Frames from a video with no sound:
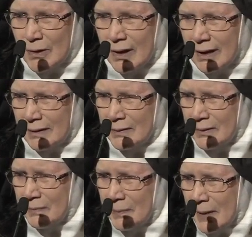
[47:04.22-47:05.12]
God.
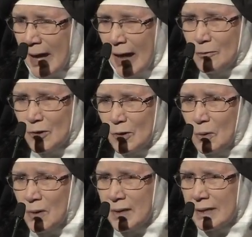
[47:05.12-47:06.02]
And
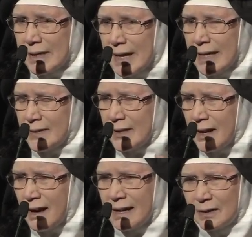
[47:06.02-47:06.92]
so in
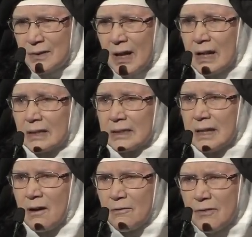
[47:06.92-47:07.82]
God,
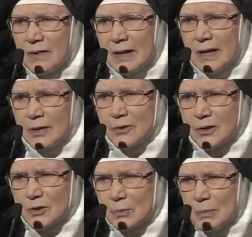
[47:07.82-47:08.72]
love is
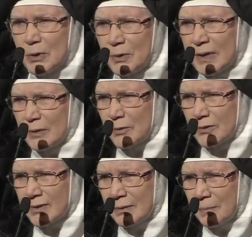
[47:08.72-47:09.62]

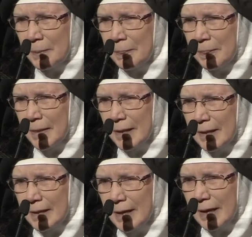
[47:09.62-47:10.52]
experienced
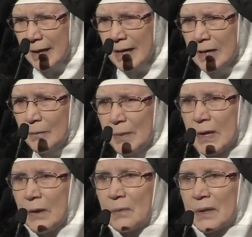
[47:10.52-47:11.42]
in
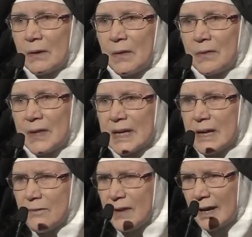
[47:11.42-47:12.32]
the
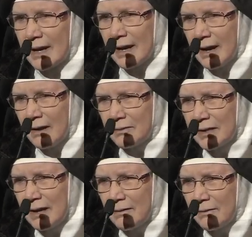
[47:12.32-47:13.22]
giving of
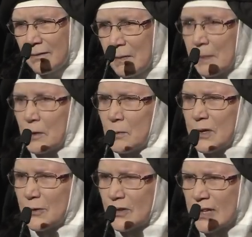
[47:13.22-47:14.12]
love, the
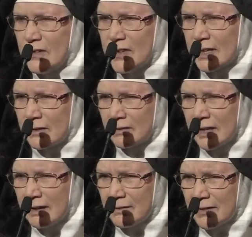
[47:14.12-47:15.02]
receiving of
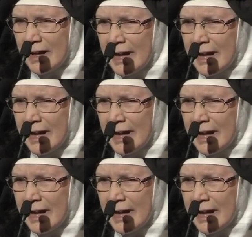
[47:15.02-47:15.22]
love,